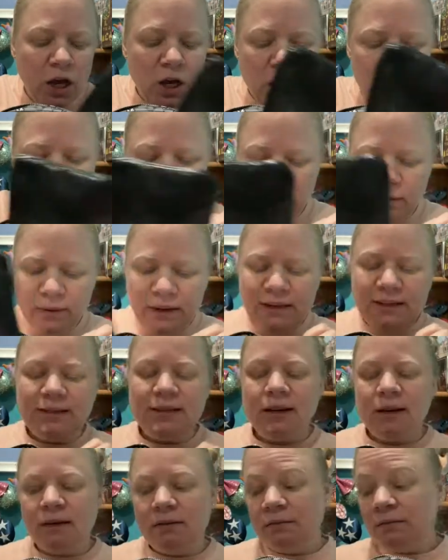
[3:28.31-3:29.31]
going
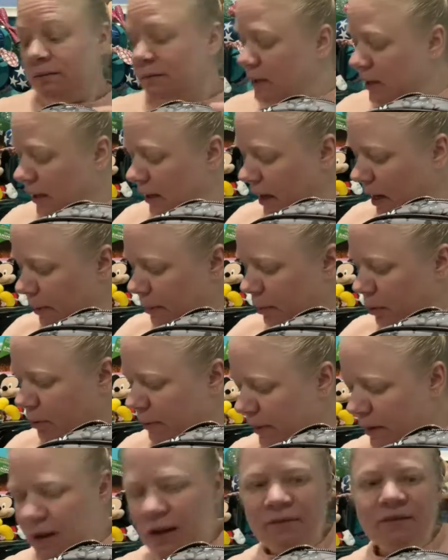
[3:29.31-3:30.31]
down in April,
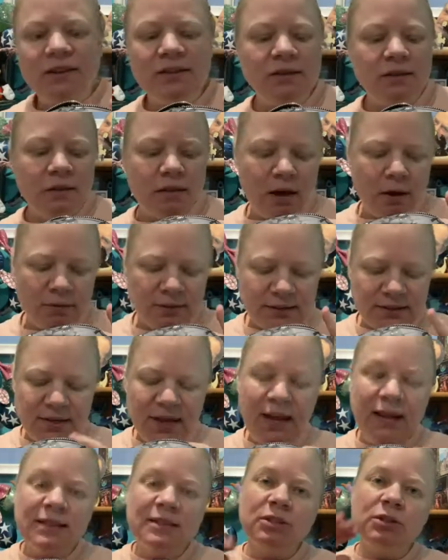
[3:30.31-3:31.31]
but obviously that was
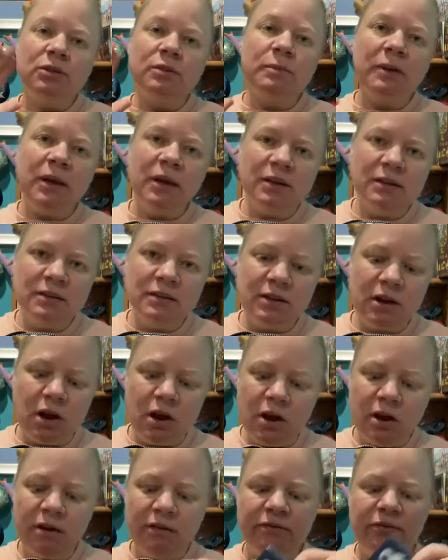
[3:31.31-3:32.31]
canceled because
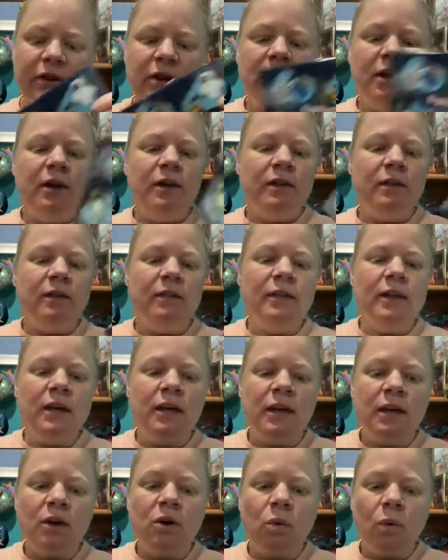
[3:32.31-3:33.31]
of
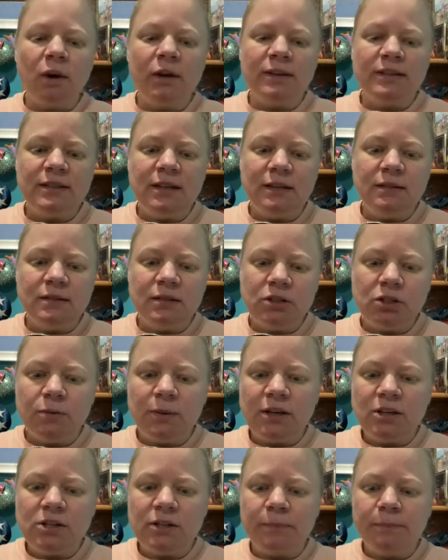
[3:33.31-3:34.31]
the quarantine
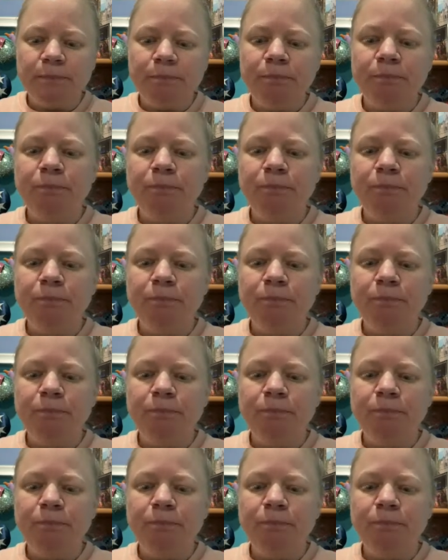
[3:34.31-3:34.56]
situation.